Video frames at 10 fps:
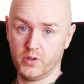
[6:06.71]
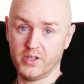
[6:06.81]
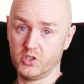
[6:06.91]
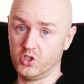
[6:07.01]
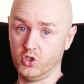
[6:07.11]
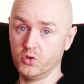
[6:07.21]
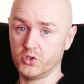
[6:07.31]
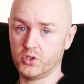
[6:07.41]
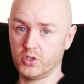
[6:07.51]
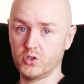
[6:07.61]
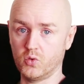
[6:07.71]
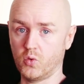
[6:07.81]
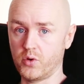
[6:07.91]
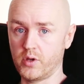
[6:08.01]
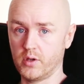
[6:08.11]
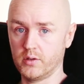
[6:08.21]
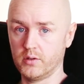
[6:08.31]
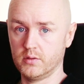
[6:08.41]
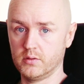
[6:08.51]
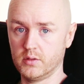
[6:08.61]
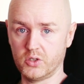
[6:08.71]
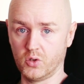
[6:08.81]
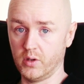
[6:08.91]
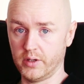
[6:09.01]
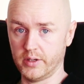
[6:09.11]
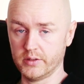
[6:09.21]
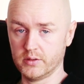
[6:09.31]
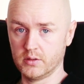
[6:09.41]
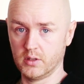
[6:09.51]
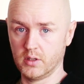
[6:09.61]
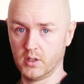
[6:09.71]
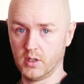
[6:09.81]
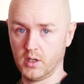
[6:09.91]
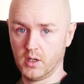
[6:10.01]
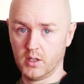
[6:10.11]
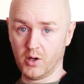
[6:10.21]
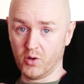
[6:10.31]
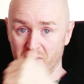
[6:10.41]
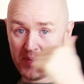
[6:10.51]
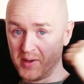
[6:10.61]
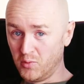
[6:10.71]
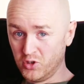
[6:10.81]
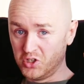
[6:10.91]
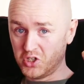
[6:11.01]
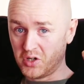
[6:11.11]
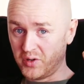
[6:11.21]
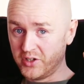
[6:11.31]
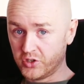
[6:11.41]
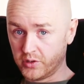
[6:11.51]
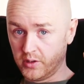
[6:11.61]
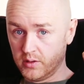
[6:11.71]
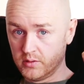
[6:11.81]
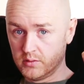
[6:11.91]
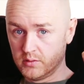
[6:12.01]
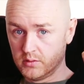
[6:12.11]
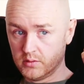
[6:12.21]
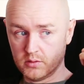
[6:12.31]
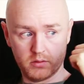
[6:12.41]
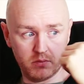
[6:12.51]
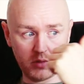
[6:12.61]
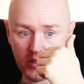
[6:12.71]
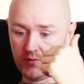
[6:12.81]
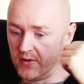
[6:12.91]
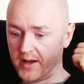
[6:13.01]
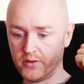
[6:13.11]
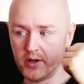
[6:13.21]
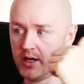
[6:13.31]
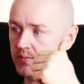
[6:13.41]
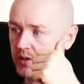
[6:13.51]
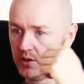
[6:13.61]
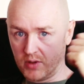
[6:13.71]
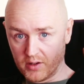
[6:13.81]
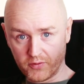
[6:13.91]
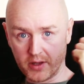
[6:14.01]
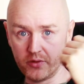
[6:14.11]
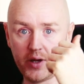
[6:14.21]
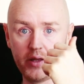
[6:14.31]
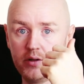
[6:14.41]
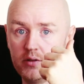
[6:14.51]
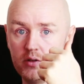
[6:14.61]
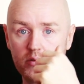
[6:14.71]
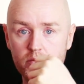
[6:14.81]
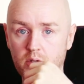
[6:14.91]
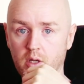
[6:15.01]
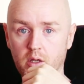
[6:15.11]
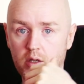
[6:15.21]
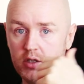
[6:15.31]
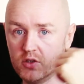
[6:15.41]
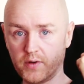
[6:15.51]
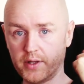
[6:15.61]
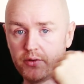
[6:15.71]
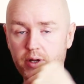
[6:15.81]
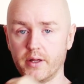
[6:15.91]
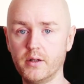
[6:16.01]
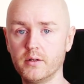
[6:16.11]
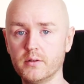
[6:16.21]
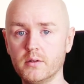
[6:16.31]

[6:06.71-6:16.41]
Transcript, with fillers: It's just a story. That's all it is. Now, it may be multi-generational. My father had it, my grandfather had it, his father had it.